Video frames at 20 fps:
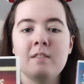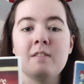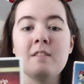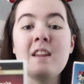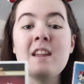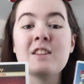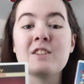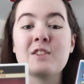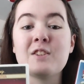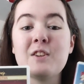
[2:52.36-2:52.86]

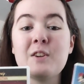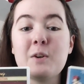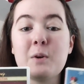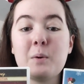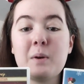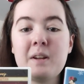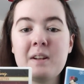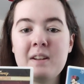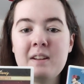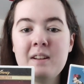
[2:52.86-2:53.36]
These
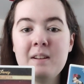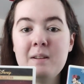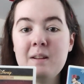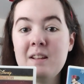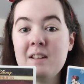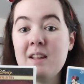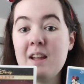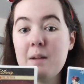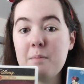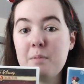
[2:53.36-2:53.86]
two.
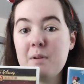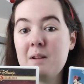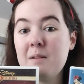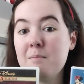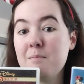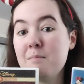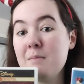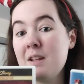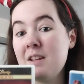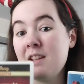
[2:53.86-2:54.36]
Yep,
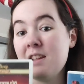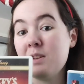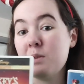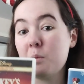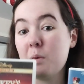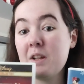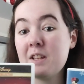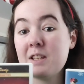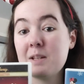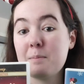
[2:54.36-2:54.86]
Mickey's
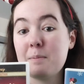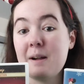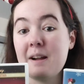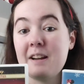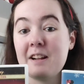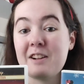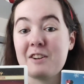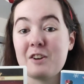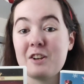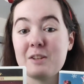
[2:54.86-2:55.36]
Once
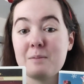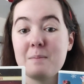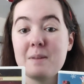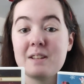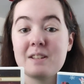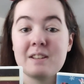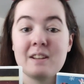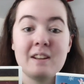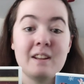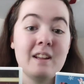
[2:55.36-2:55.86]
Upon a
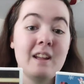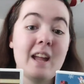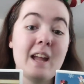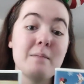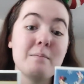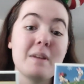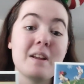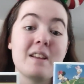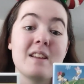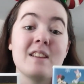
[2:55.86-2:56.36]
Christmas
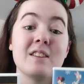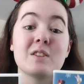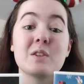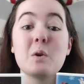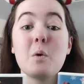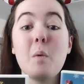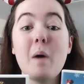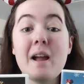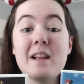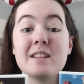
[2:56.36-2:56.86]
and Mickey's
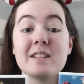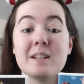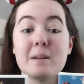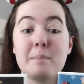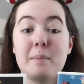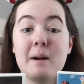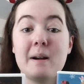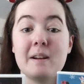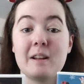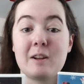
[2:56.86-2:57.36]
Twice
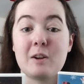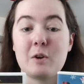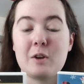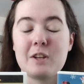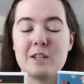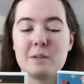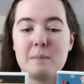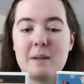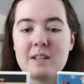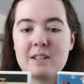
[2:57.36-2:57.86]
Upon a
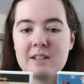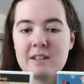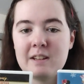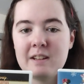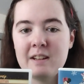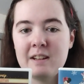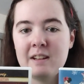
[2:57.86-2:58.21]
Christmas.